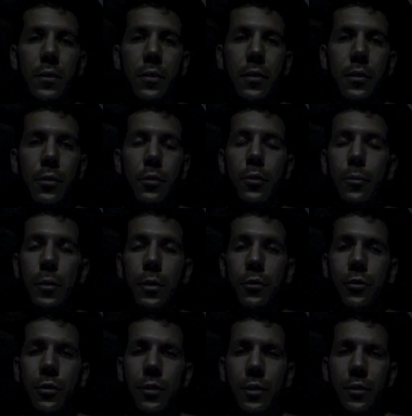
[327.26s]
or New
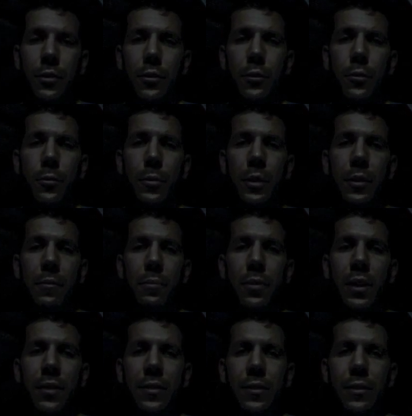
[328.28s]
Mission, excuse me,
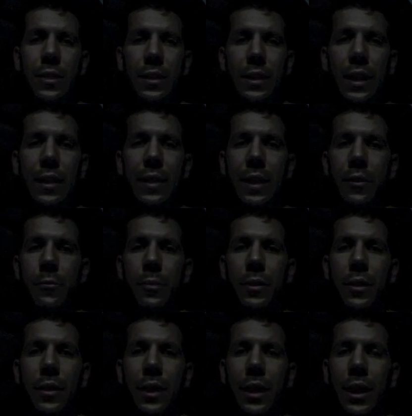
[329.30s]
places like that that have
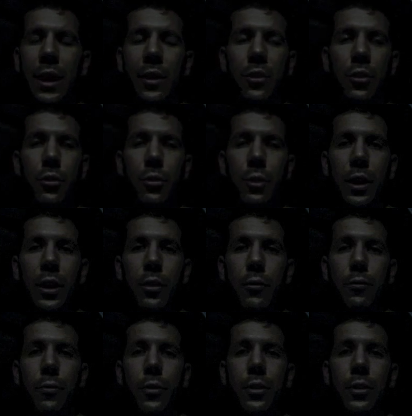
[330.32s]
been on the
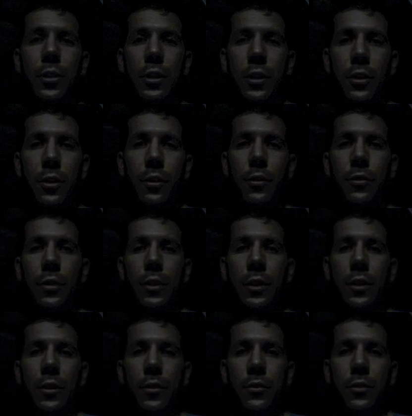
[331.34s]
ground for years
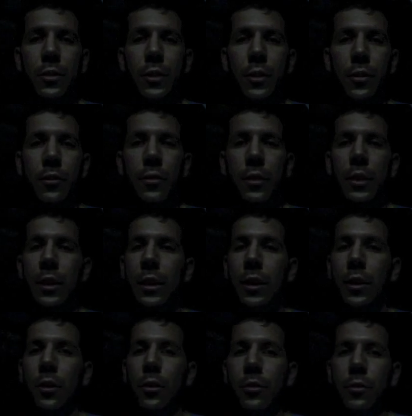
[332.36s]
and years and years,
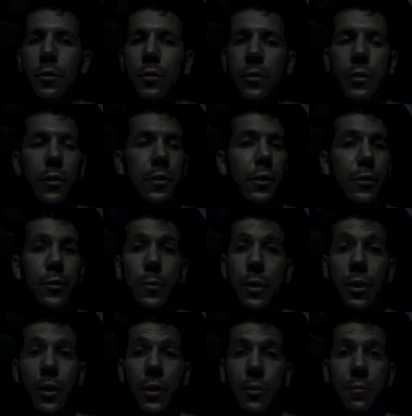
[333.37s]
they're
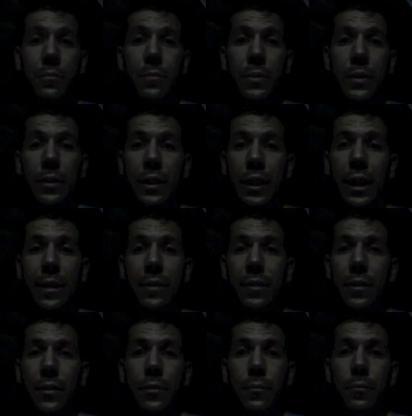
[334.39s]
small. They're not
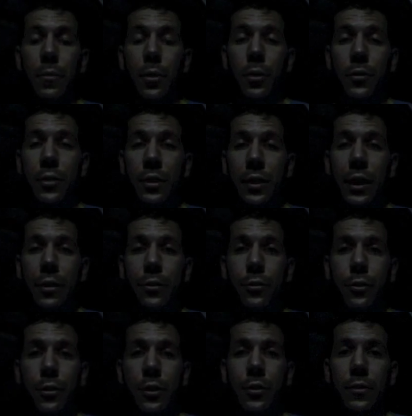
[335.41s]
these
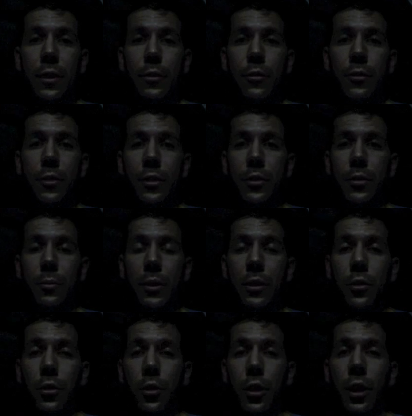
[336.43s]
multinational organizations like the
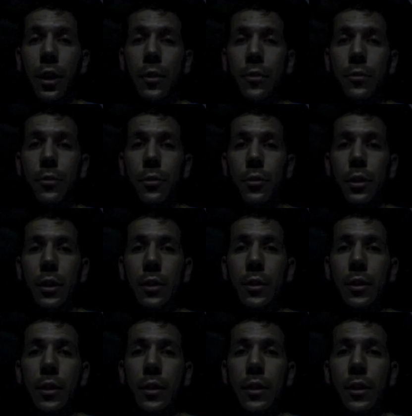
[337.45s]
Red Cross or like
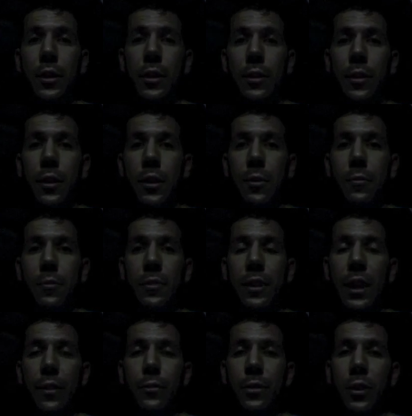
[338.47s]

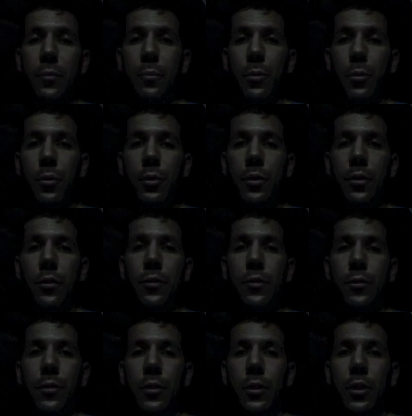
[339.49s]
Doctors Without
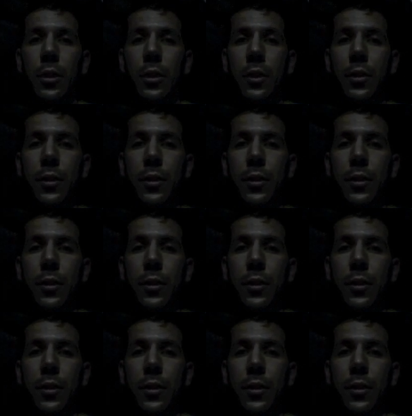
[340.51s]
Borders or